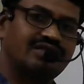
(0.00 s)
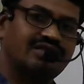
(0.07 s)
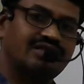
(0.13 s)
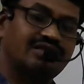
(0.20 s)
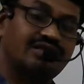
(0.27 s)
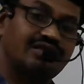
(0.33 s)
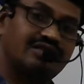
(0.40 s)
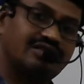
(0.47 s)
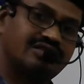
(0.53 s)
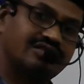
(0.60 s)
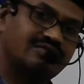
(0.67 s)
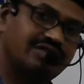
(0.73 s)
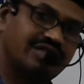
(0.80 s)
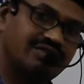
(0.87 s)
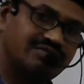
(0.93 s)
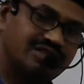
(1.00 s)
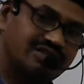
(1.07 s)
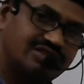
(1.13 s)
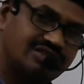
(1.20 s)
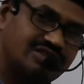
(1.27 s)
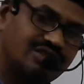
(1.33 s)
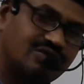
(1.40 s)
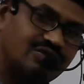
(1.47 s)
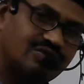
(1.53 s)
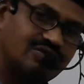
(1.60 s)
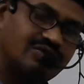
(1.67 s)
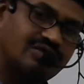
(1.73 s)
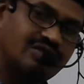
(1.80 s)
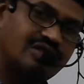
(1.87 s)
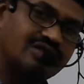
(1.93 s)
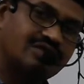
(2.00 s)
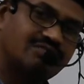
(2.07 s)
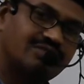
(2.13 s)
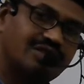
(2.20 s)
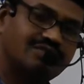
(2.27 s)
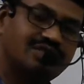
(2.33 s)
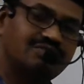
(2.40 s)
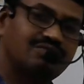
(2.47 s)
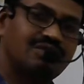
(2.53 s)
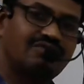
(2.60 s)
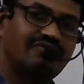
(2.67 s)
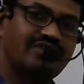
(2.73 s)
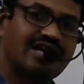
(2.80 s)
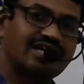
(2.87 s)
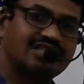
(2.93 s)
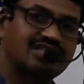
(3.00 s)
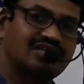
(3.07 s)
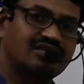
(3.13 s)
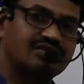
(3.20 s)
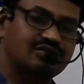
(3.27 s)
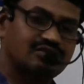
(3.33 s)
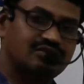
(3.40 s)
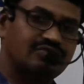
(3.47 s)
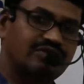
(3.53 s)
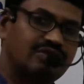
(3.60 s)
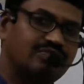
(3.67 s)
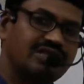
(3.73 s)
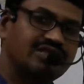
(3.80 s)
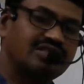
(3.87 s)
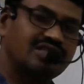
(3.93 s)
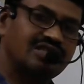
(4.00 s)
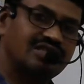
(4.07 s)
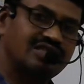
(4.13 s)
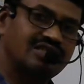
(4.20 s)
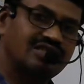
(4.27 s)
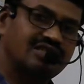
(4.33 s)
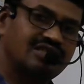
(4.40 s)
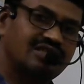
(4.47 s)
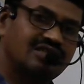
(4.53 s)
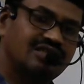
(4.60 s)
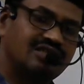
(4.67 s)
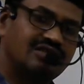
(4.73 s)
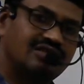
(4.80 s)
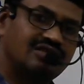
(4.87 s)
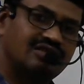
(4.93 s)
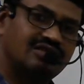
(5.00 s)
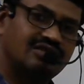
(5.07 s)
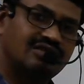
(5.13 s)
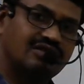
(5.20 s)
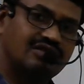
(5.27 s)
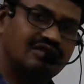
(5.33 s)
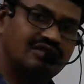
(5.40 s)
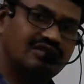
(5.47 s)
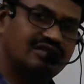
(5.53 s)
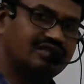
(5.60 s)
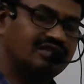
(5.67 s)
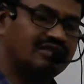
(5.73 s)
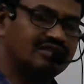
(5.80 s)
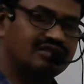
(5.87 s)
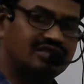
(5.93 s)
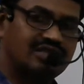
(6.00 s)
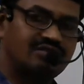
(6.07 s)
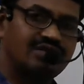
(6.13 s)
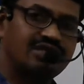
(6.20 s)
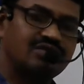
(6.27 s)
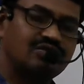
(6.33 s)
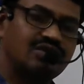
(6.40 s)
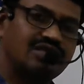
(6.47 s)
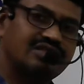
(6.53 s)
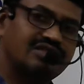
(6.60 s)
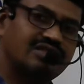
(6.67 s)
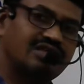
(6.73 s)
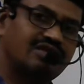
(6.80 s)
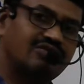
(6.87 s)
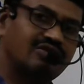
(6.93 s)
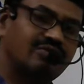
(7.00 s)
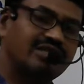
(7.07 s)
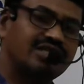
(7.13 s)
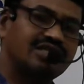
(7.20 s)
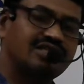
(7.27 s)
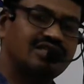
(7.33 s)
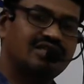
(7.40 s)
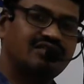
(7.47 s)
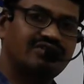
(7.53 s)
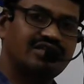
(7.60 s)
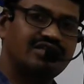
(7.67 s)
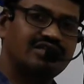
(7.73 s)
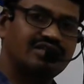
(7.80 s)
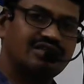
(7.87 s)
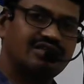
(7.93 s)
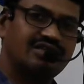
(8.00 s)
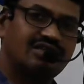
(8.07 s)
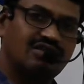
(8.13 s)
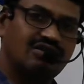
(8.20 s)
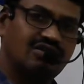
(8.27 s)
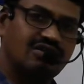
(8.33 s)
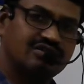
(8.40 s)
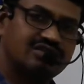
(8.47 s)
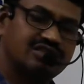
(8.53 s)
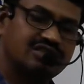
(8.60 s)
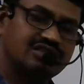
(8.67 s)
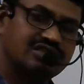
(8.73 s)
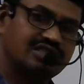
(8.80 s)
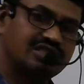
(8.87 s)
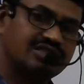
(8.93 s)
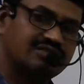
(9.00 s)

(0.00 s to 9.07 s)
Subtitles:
Or sometimes it is zero. Sometimes it may be fraction also, 1 by 3 or 3 by 2. Like that, we may get different oxidation states.